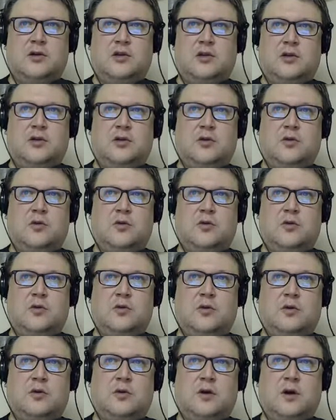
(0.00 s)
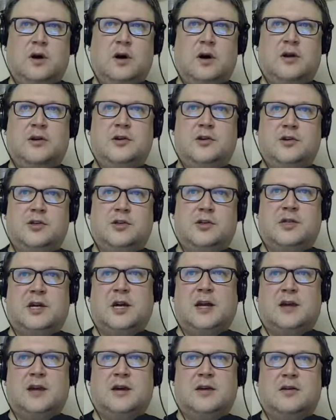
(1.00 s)
to
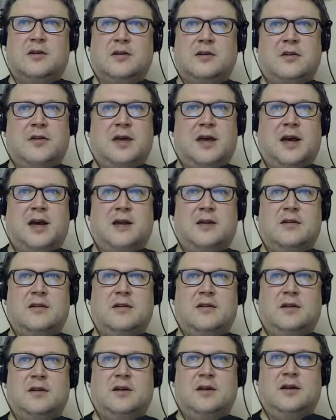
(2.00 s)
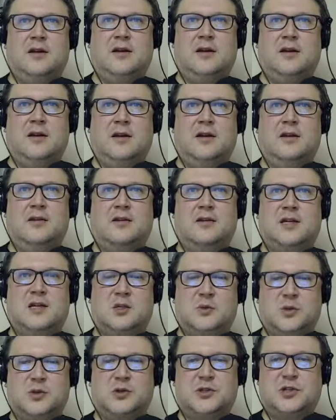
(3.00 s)
understand that in a
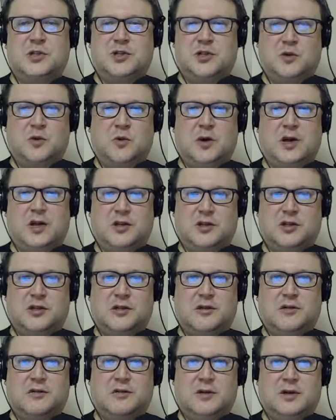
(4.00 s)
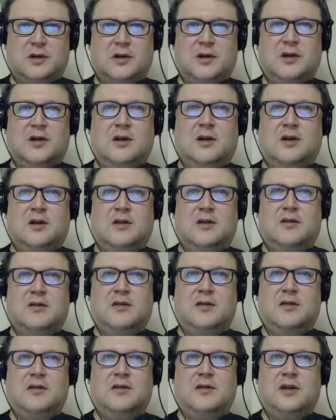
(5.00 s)
desperate situation,
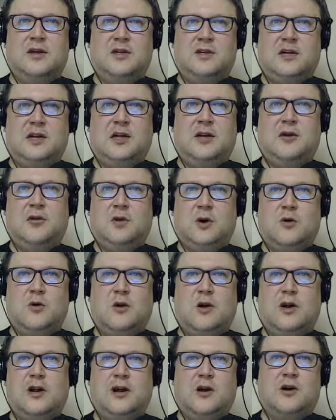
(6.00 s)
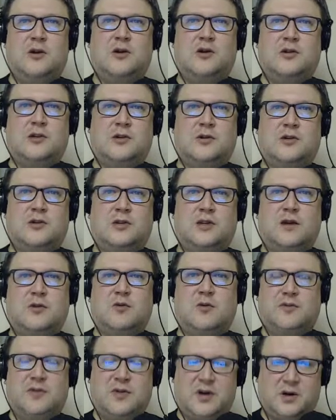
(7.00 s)
these hero characters
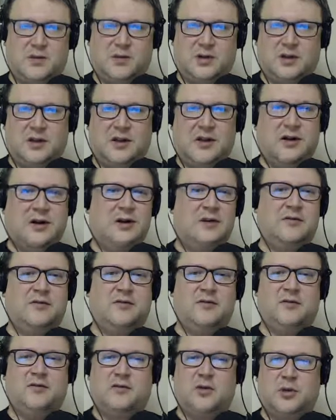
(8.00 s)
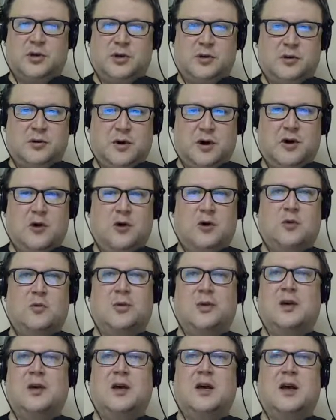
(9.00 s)
that we've come to love from A New
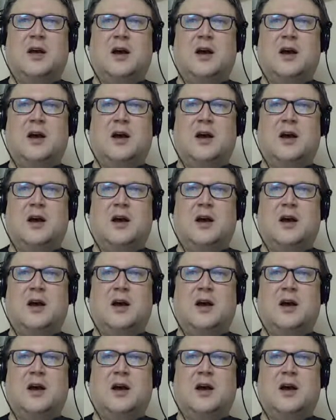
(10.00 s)
Hope